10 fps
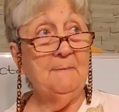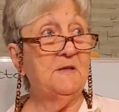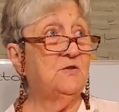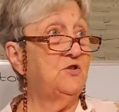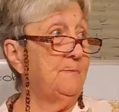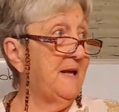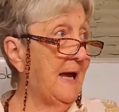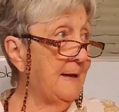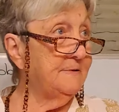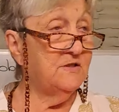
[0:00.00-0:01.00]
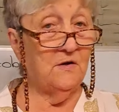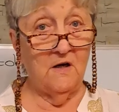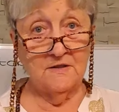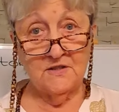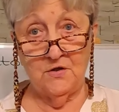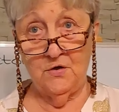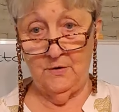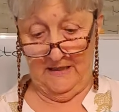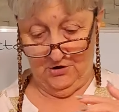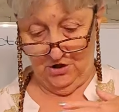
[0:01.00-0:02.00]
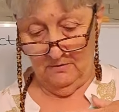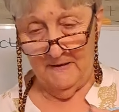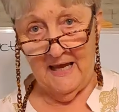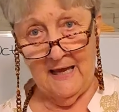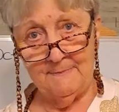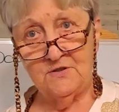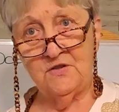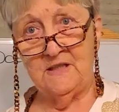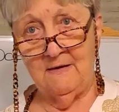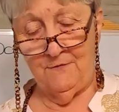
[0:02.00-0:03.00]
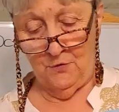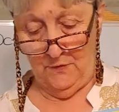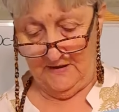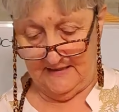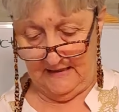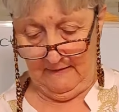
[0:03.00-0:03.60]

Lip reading: because you'll be able to ask her and she'll be able to give you this